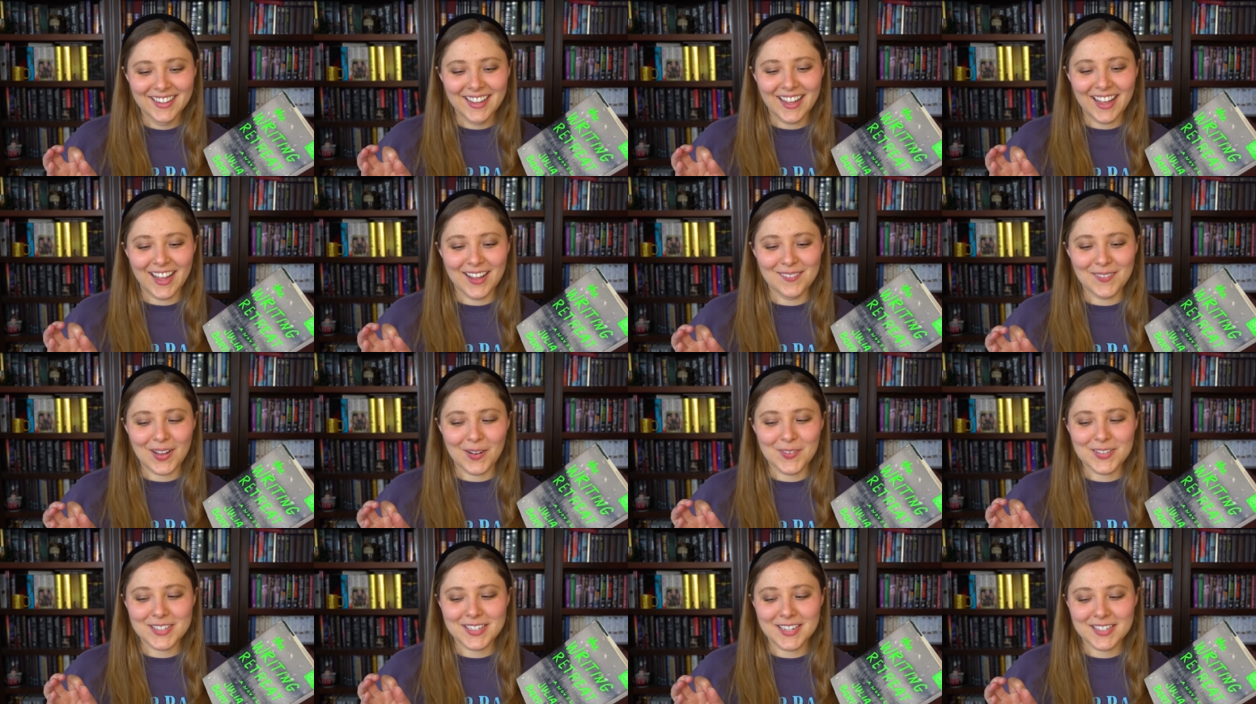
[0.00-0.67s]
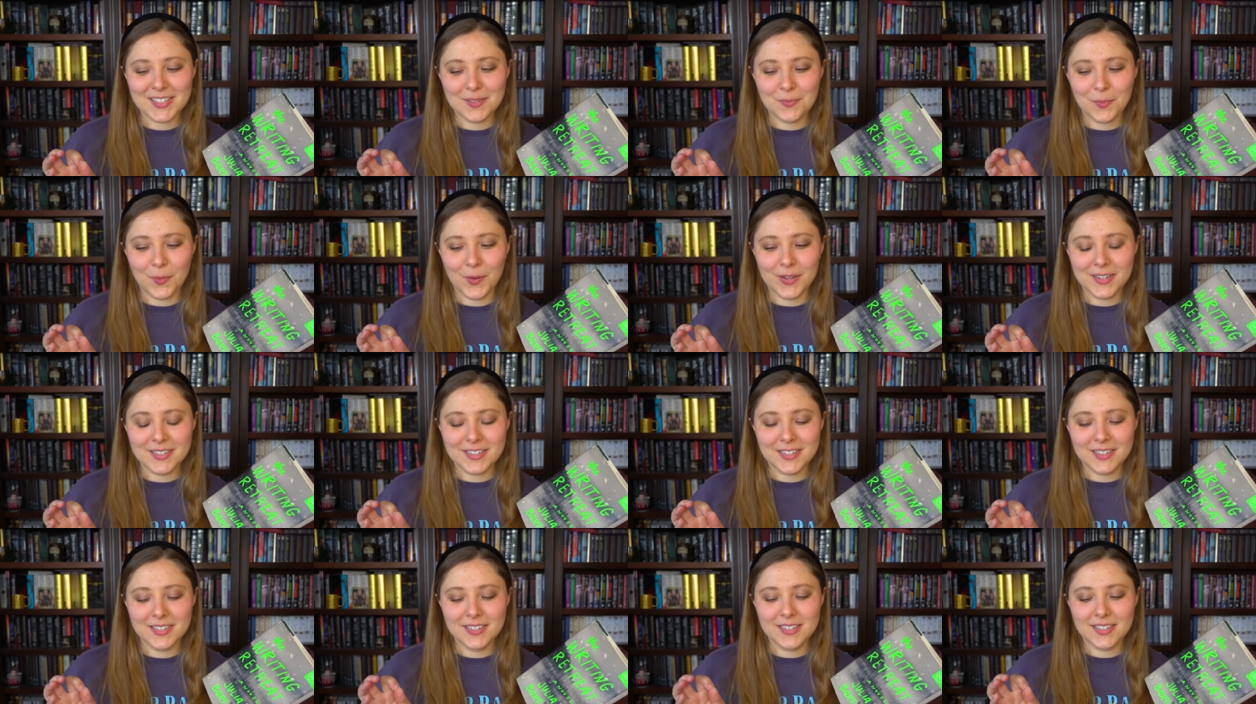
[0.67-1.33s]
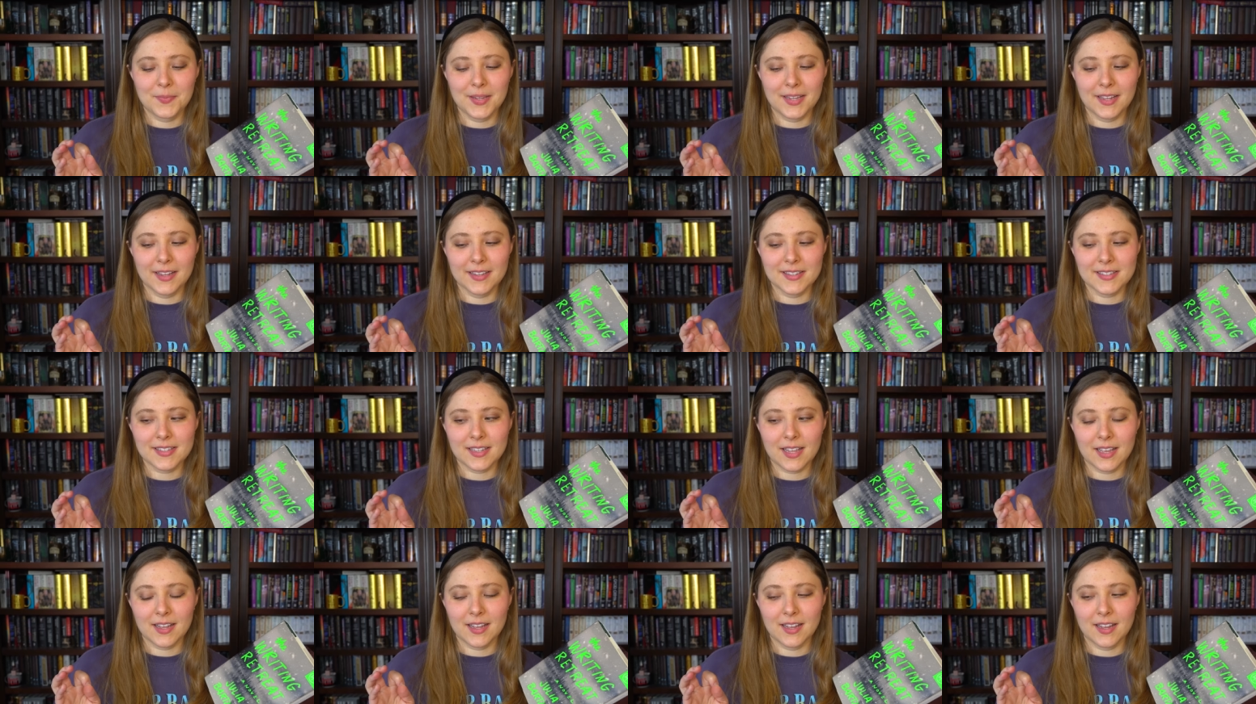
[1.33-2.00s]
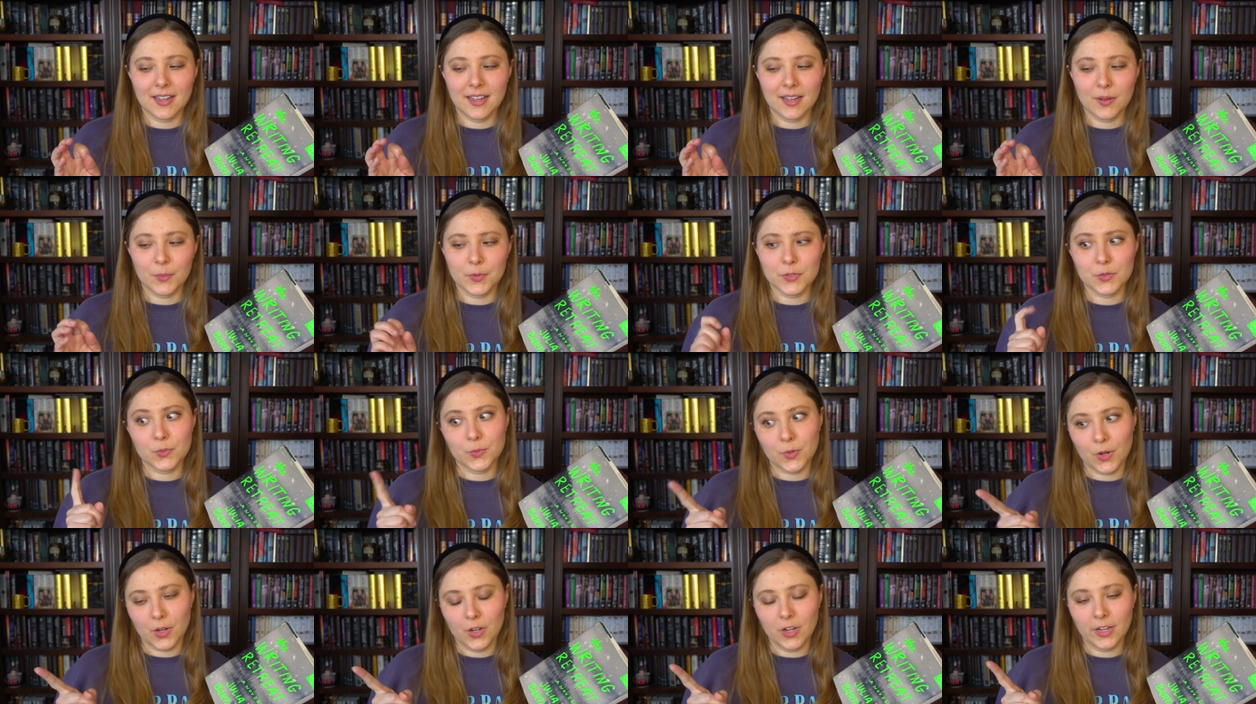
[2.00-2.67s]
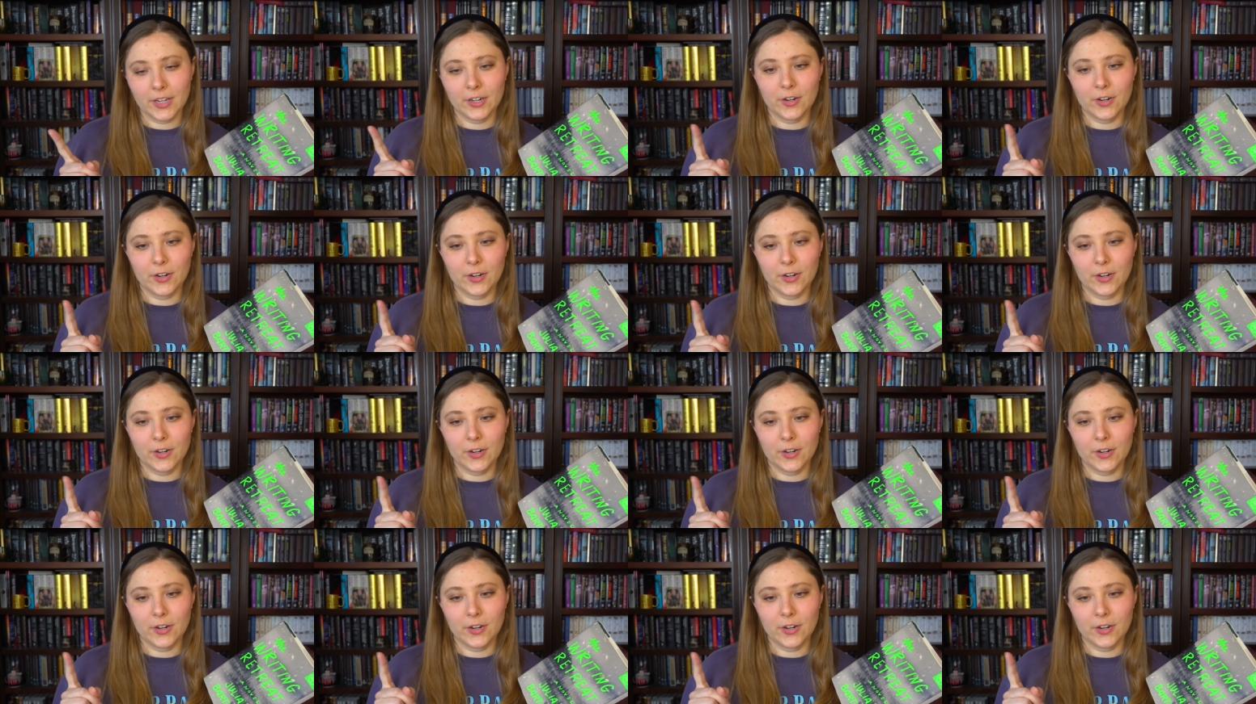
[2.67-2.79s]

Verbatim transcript: I was disappointed because I was wrong,